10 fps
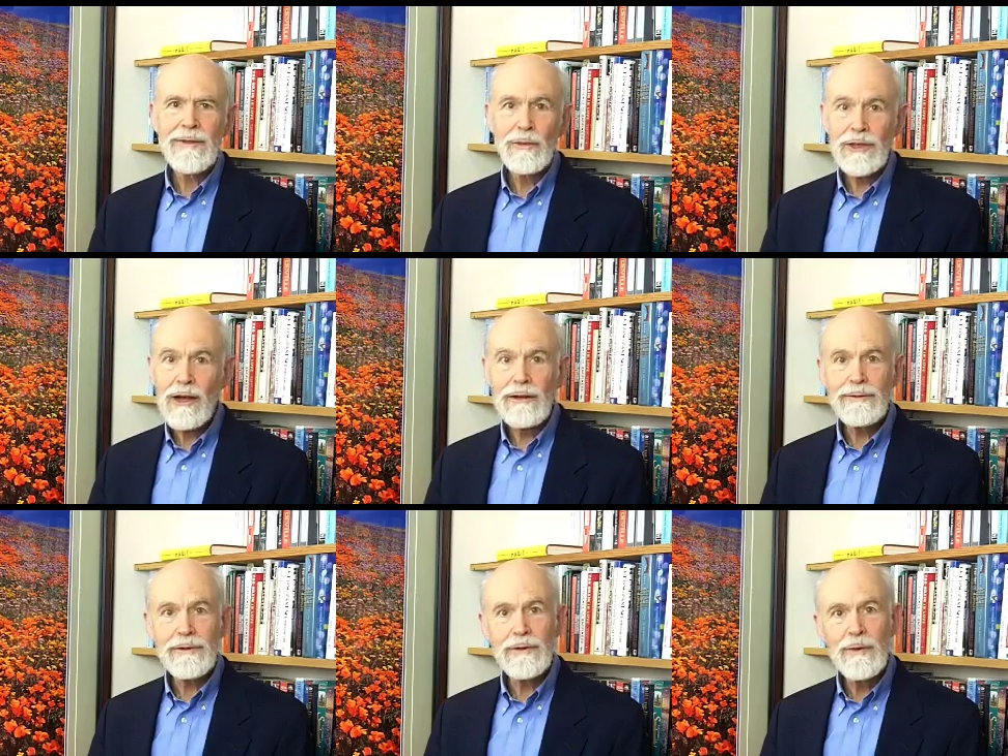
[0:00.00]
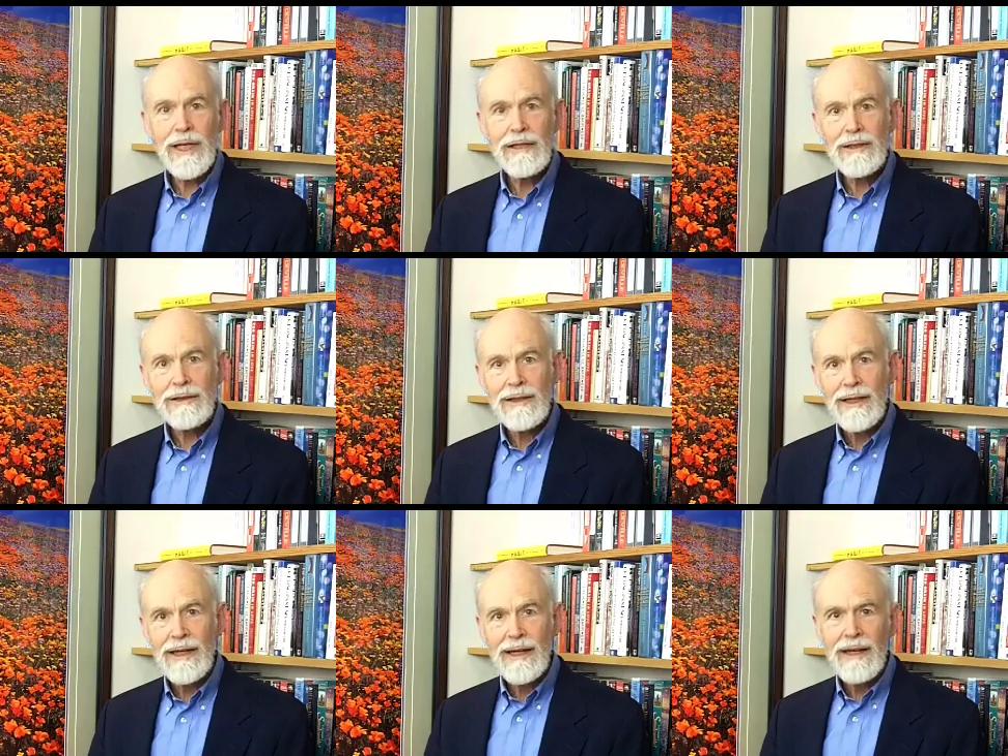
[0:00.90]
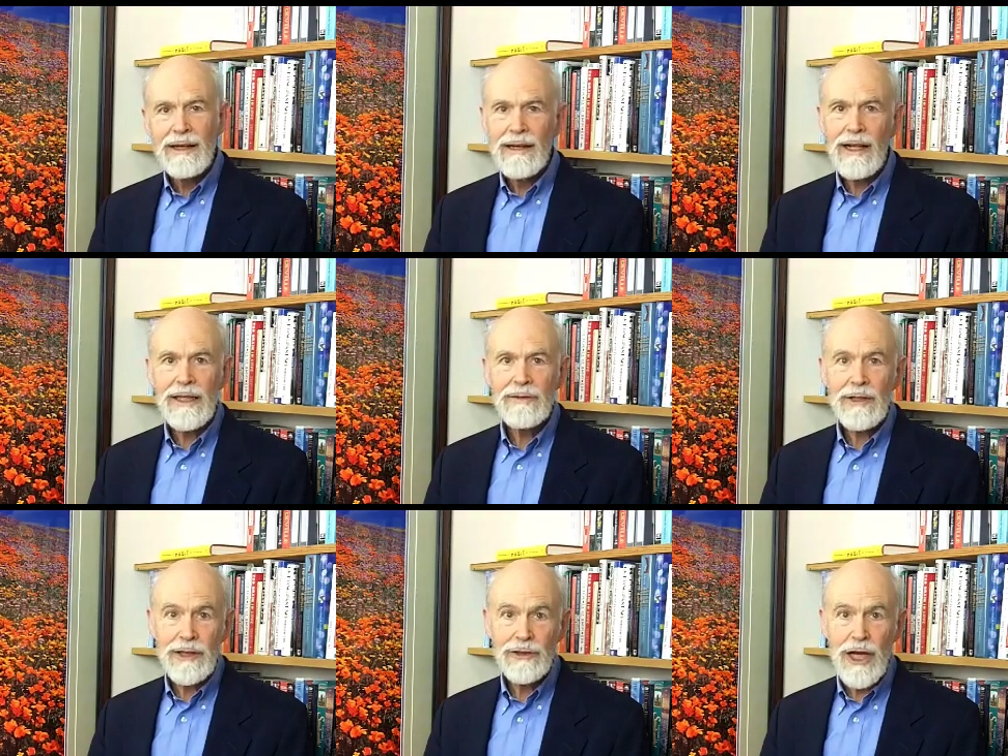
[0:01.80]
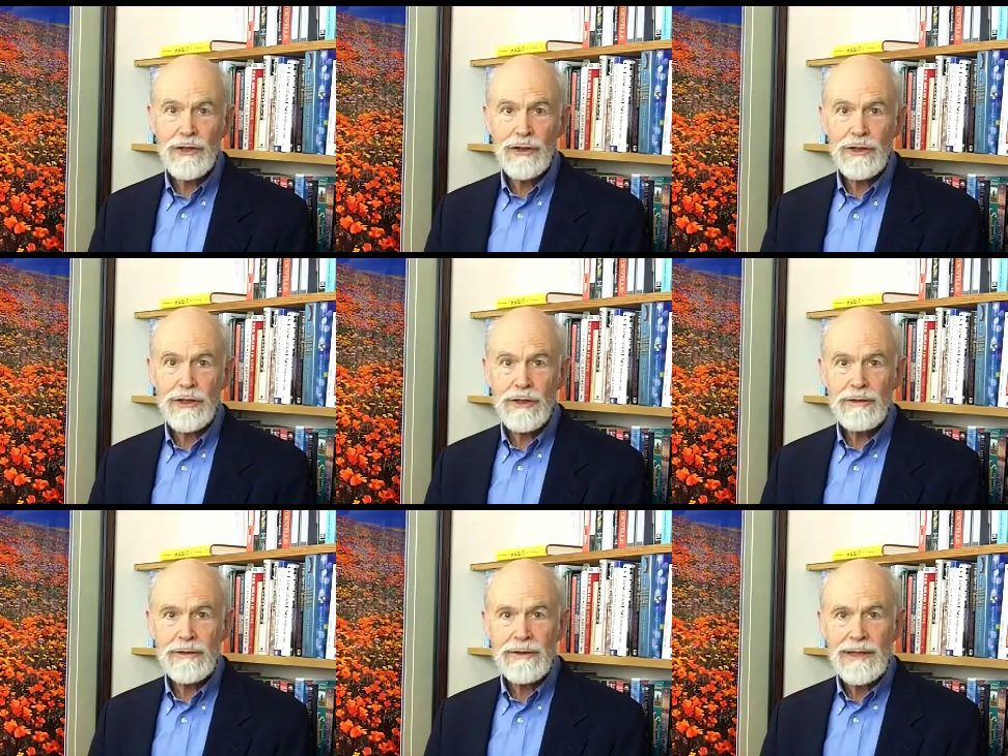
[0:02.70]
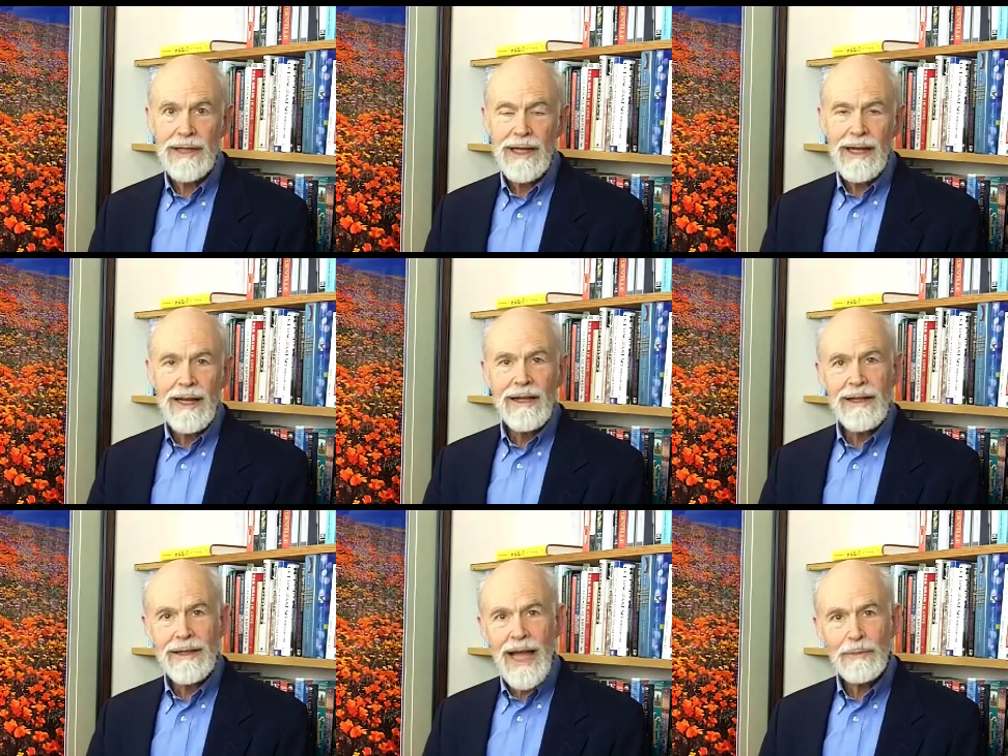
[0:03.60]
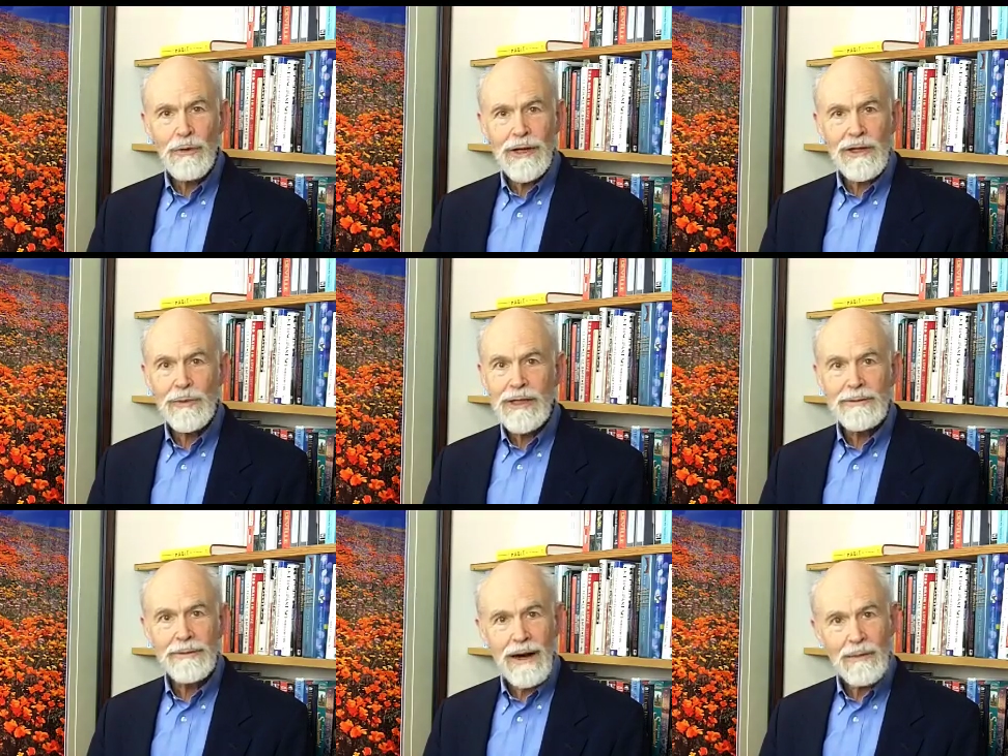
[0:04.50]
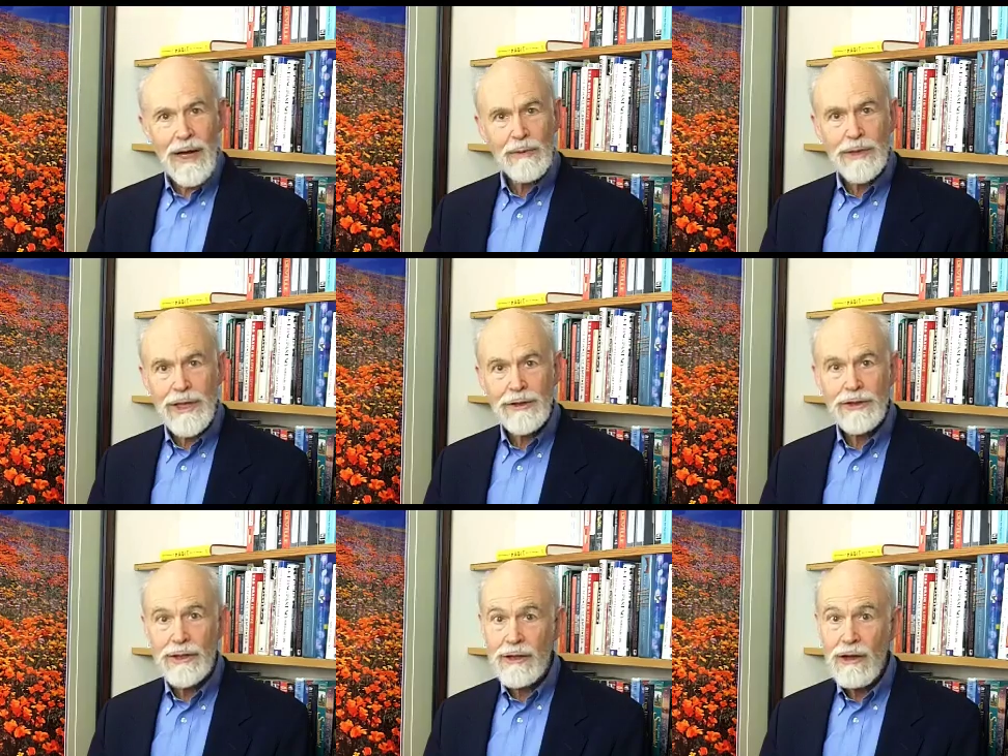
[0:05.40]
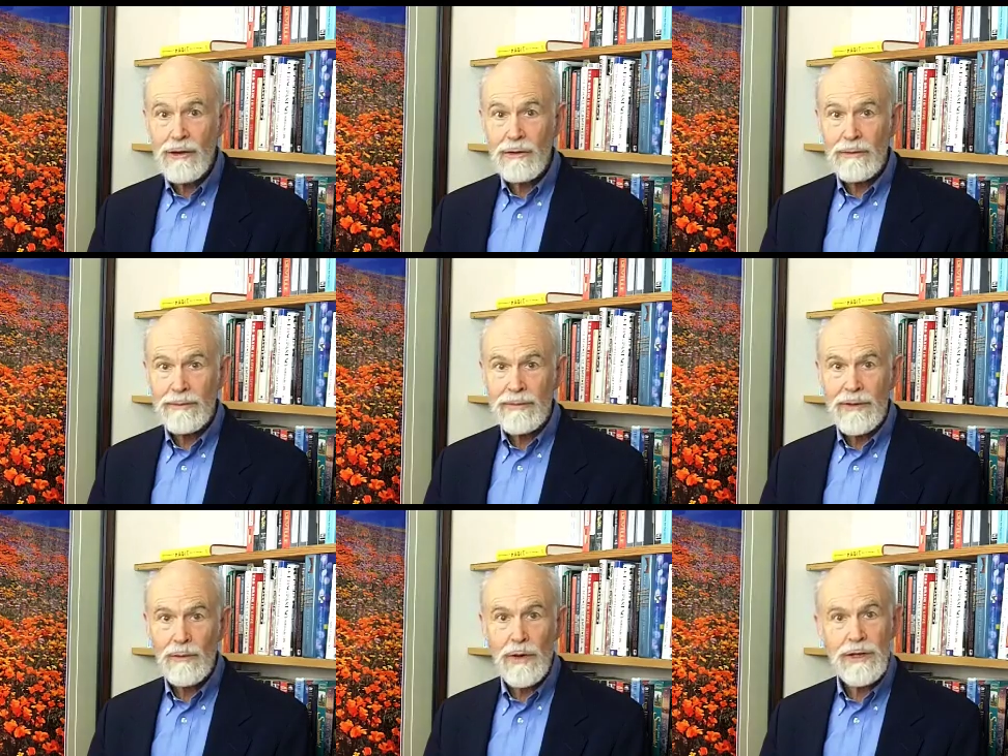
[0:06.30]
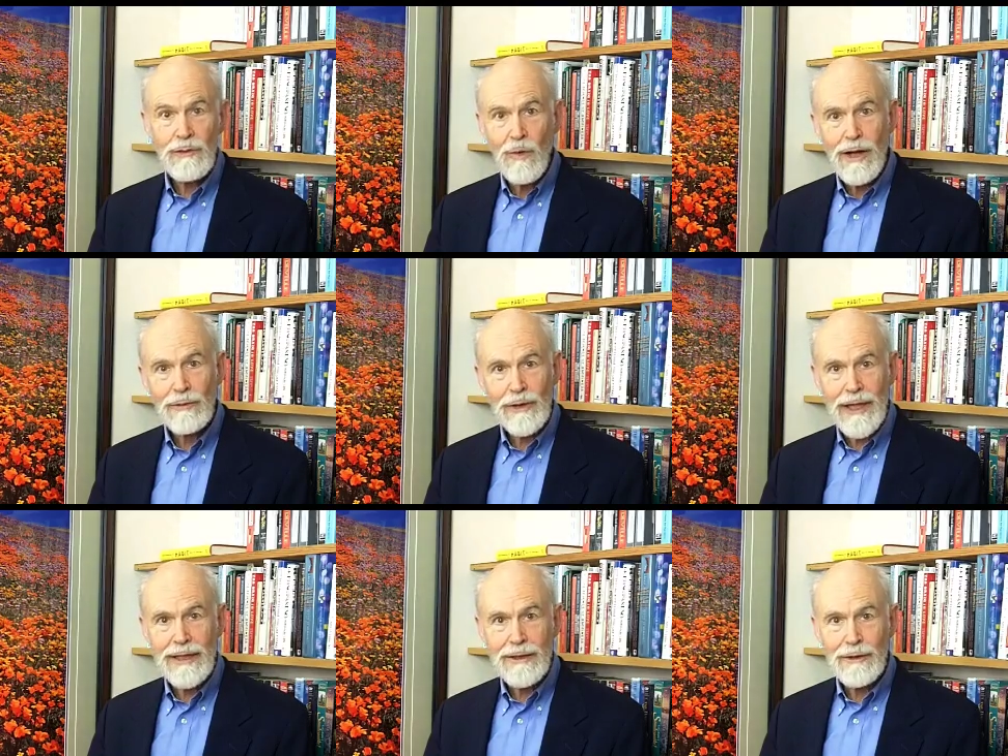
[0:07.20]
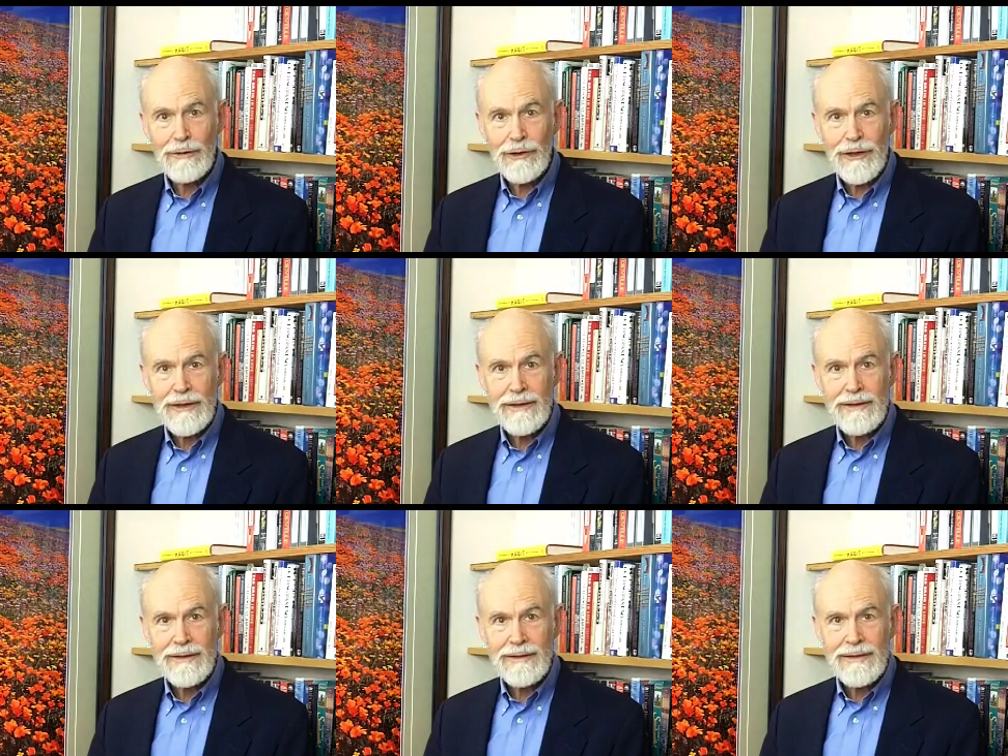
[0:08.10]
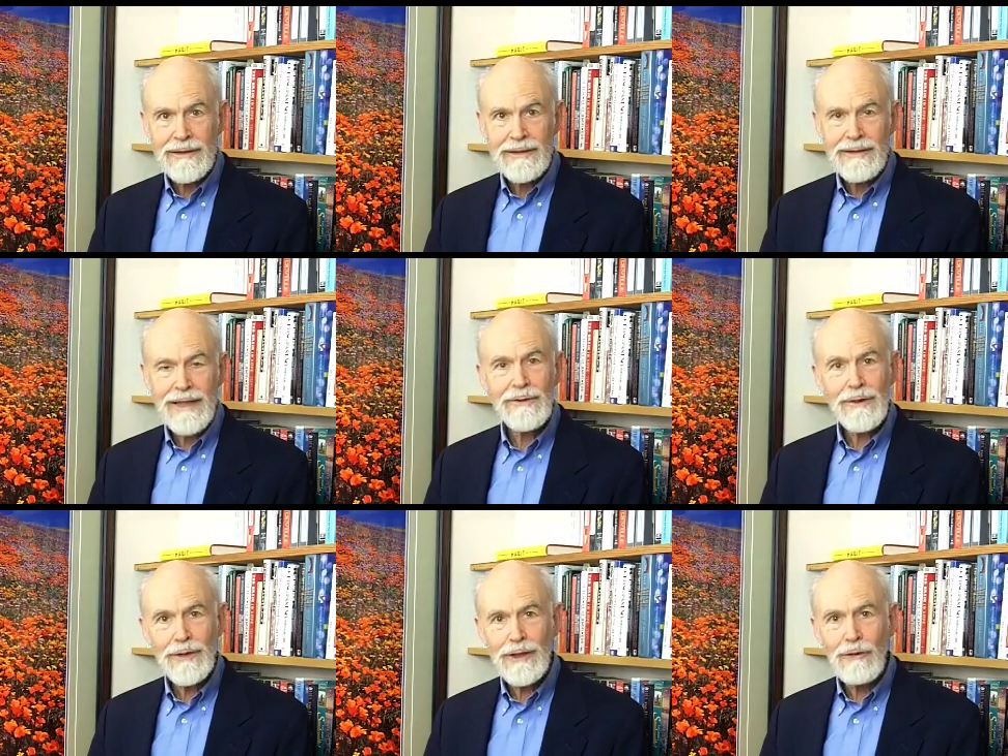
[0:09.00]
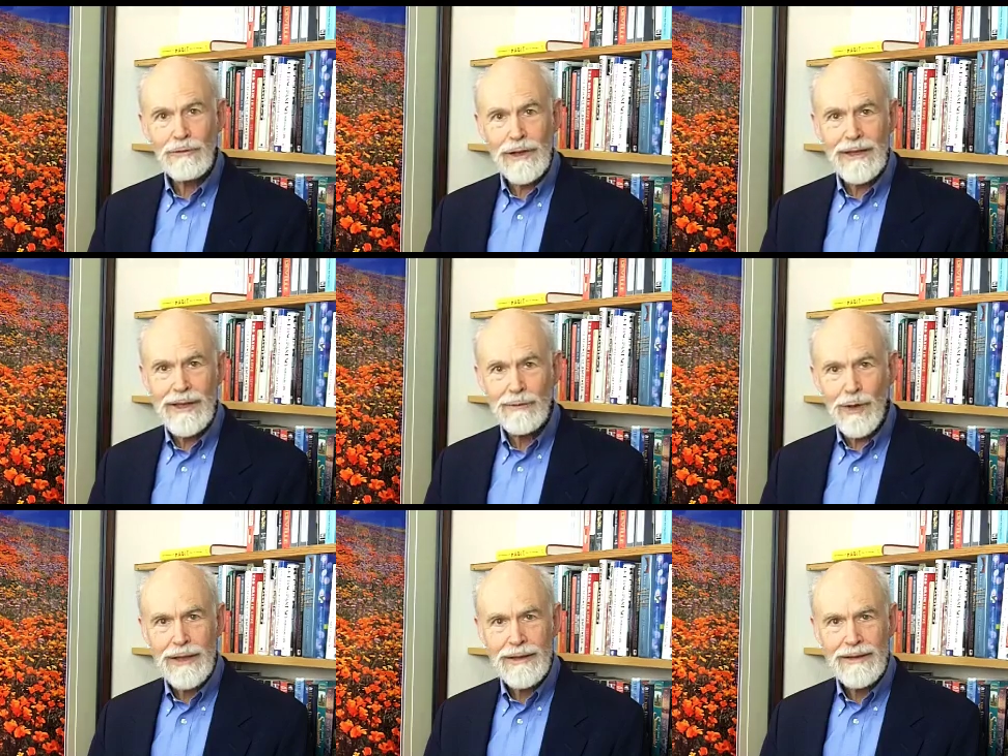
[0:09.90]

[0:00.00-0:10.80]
We'll talk for a few minutes. I'll give you a suggestion or two. And at that point, you'll be in a far better position to know whether you want a relating coach, even if you don't really need one.